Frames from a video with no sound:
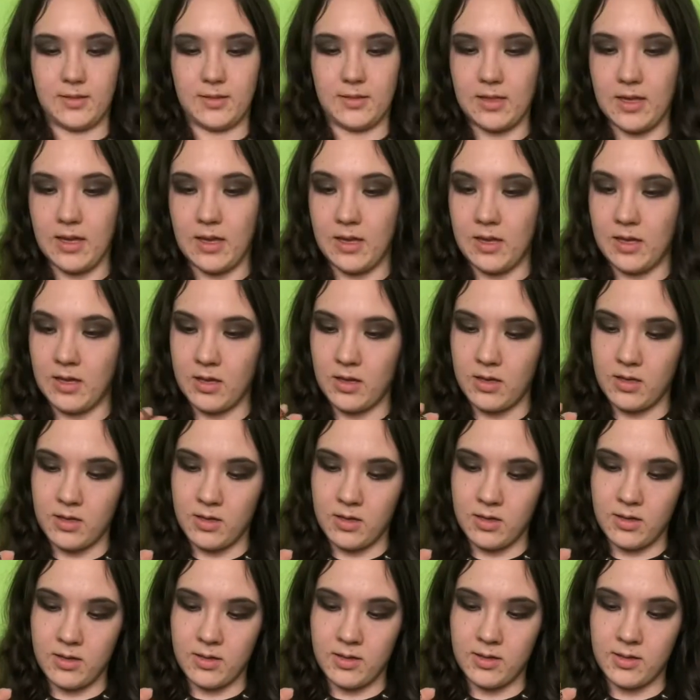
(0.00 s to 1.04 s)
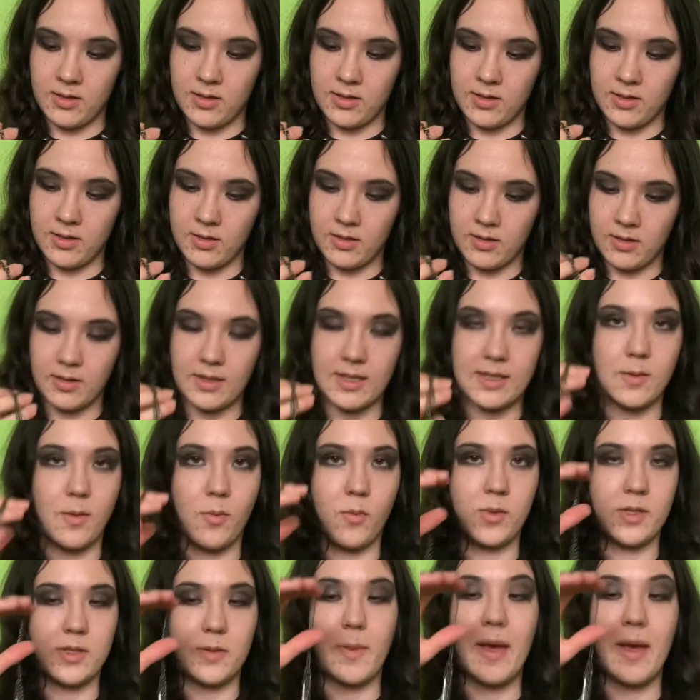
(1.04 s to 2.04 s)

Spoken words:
And this one was £1,